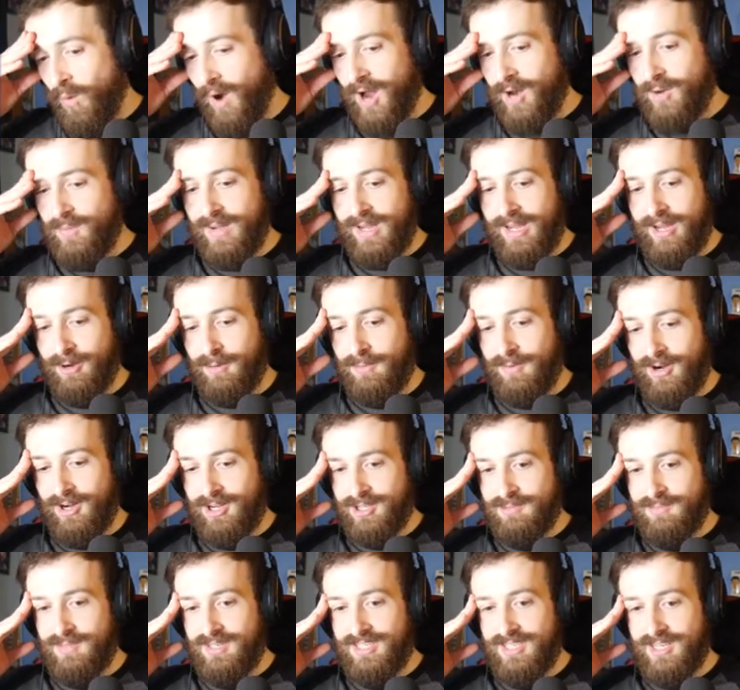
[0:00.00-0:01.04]
Why do we hear
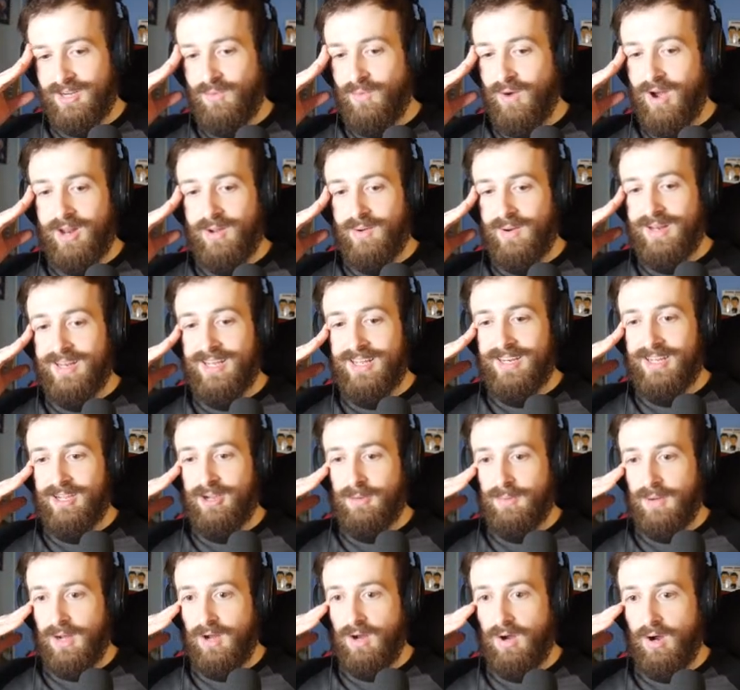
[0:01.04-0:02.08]
boss music? Why do I need to
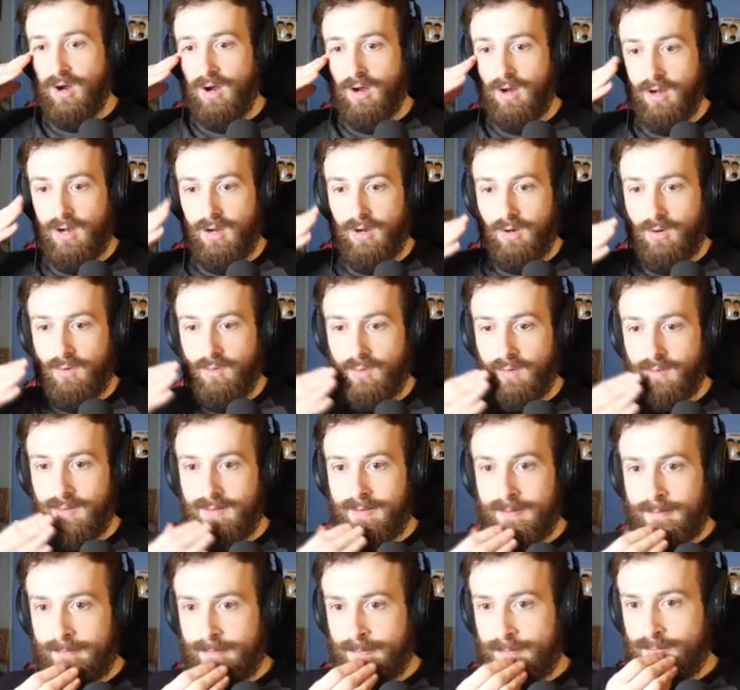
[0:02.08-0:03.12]
hear boss? Uh-oh.
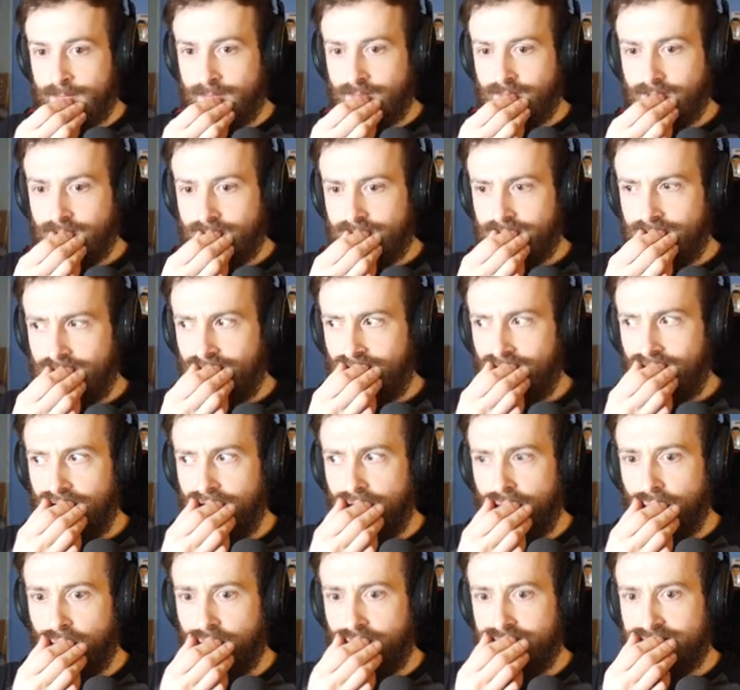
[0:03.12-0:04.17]

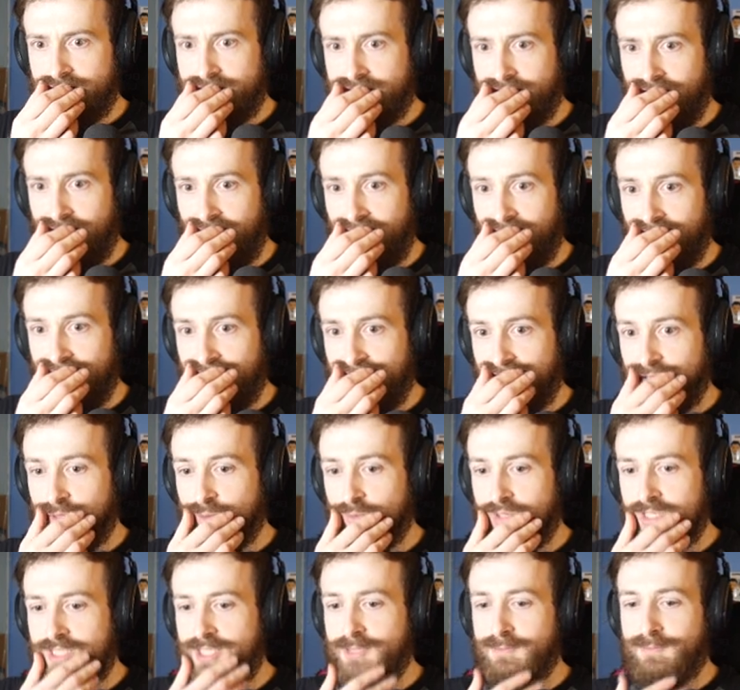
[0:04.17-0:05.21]
What is that?
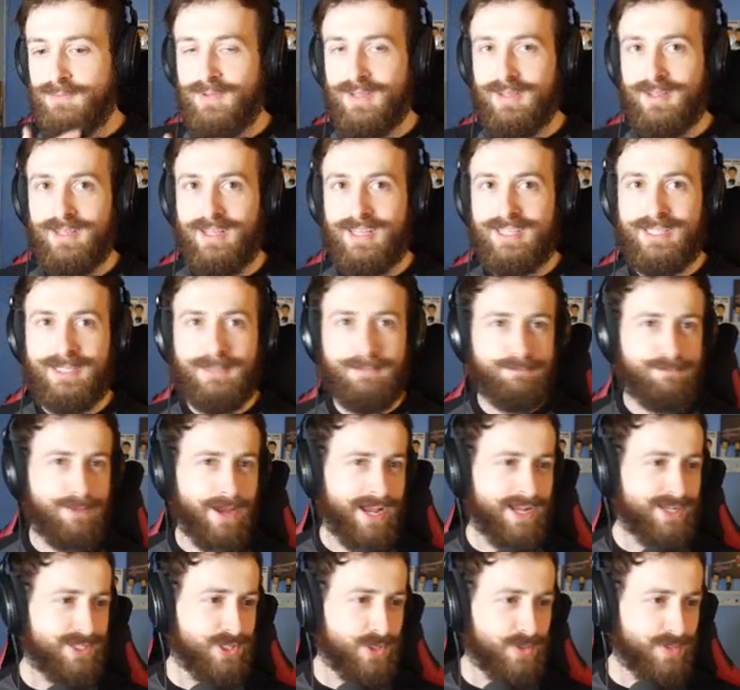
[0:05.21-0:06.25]
What is this? Is this
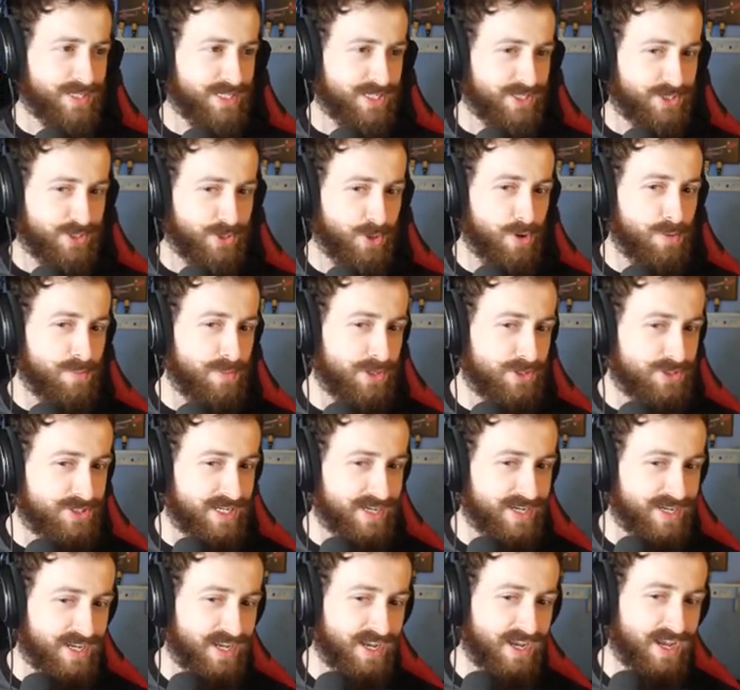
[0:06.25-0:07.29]
banjo and kazooie
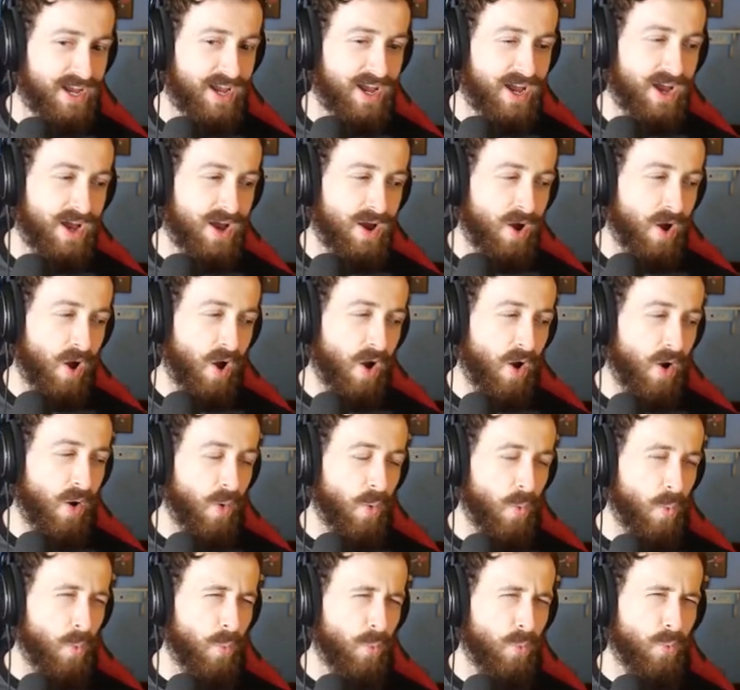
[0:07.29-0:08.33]
music?
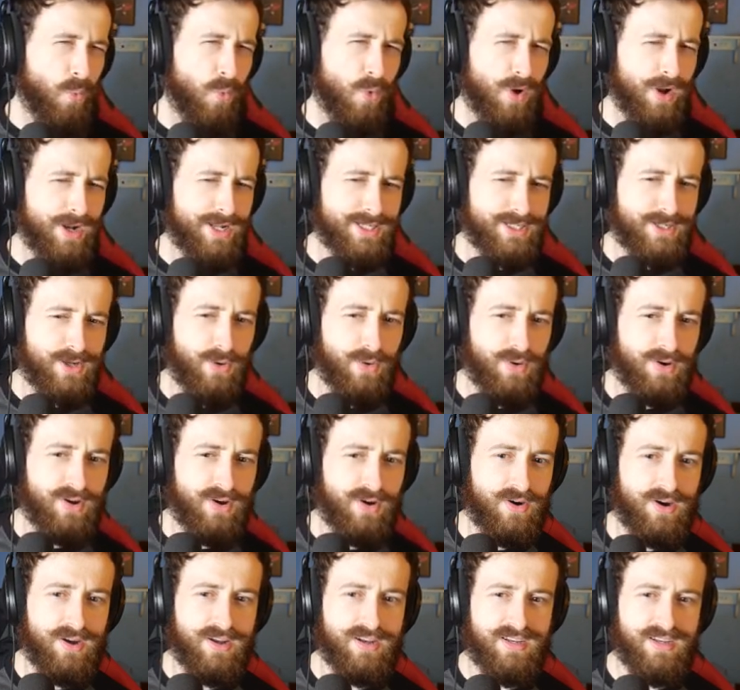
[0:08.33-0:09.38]
What is going
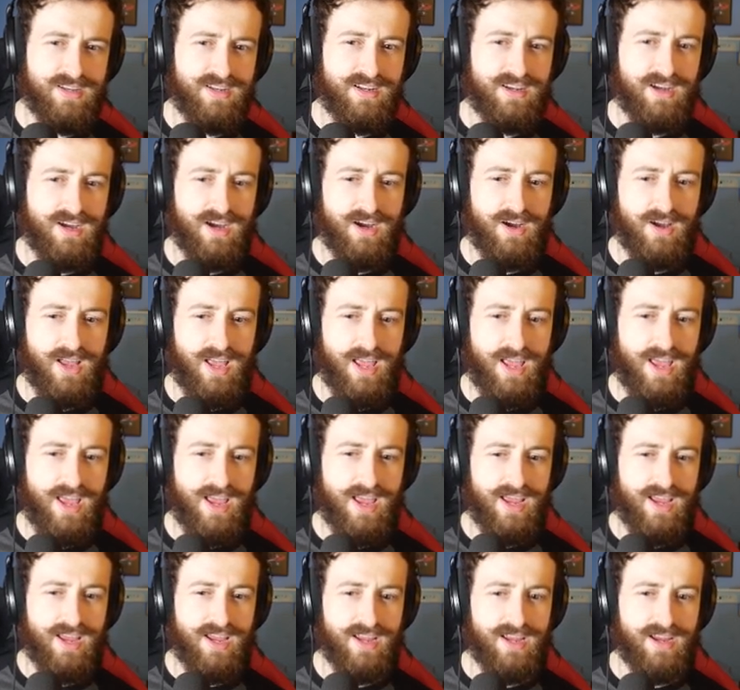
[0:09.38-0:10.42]
on?
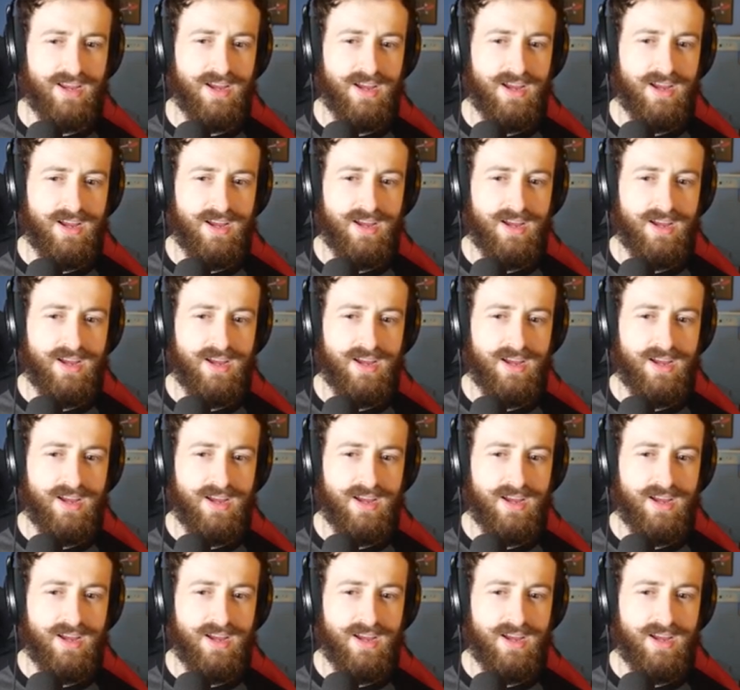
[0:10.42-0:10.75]
Hey,